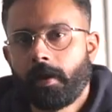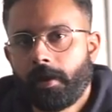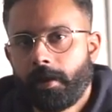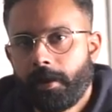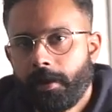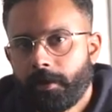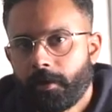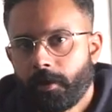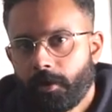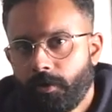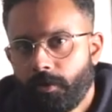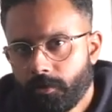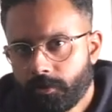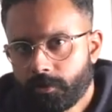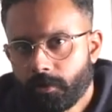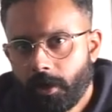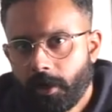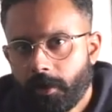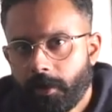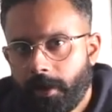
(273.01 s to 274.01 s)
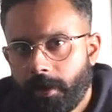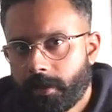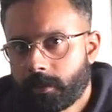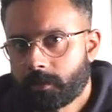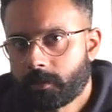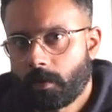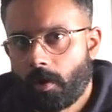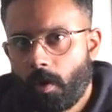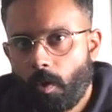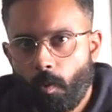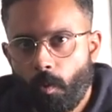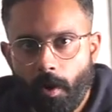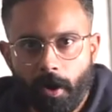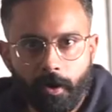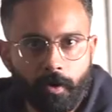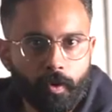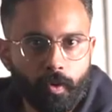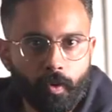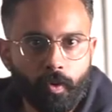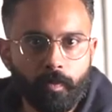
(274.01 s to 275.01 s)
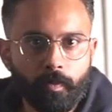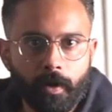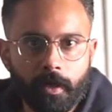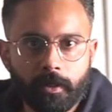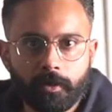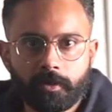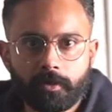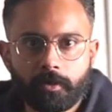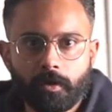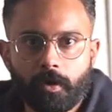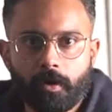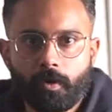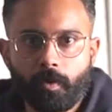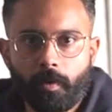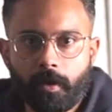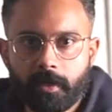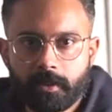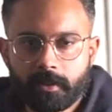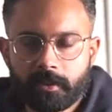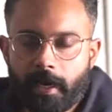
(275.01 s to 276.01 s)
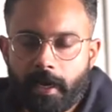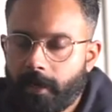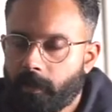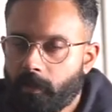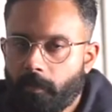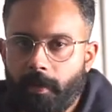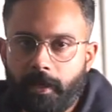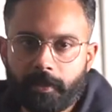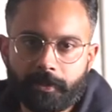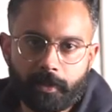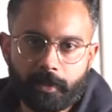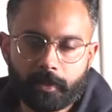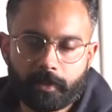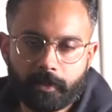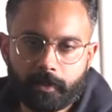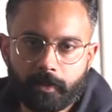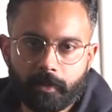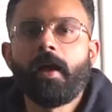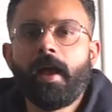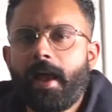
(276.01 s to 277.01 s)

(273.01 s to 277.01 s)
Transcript: It usually takes 1 to 2 months to understand the basics.